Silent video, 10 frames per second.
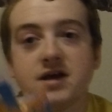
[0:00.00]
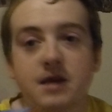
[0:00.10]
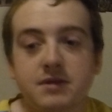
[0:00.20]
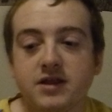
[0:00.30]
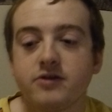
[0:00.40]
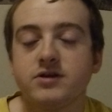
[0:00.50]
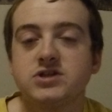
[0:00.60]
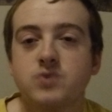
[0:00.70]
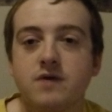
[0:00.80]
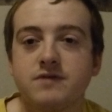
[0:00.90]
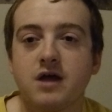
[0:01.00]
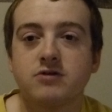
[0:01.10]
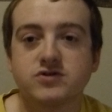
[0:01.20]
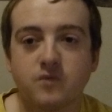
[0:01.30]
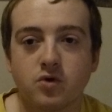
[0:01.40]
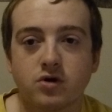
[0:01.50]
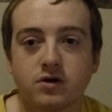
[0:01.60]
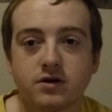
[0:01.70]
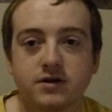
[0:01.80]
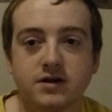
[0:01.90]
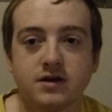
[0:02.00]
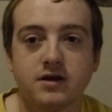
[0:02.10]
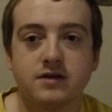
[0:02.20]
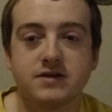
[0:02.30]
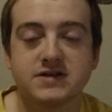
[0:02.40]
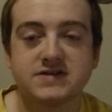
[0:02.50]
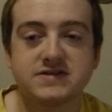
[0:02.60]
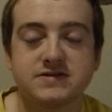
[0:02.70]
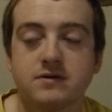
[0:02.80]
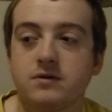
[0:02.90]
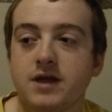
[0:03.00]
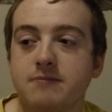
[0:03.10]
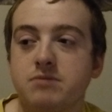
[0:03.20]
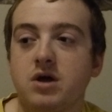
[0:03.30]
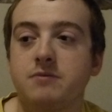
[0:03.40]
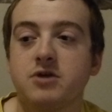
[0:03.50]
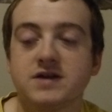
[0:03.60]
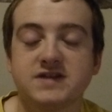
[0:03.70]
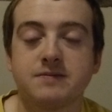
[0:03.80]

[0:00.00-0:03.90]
I mean, literally $12 for this light bulb, you guys, and it